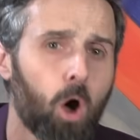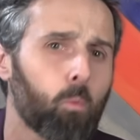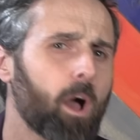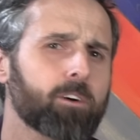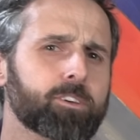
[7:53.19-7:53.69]

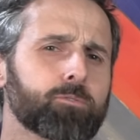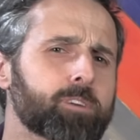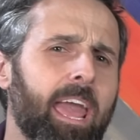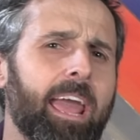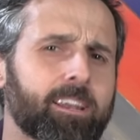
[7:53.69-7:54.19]
While you
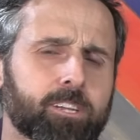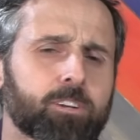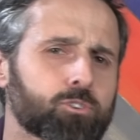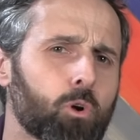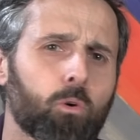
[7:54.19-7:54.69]
can't
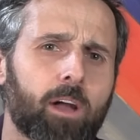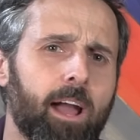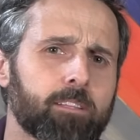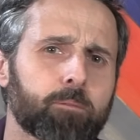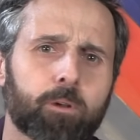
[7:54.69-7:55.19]
control
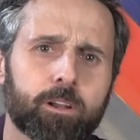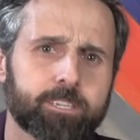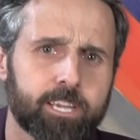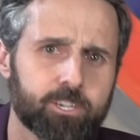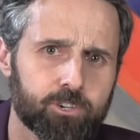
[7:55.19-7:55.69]
Kyler
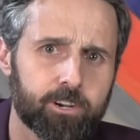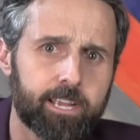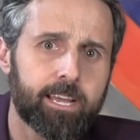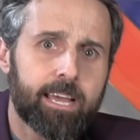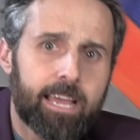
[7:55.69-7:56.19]
Murray's injury,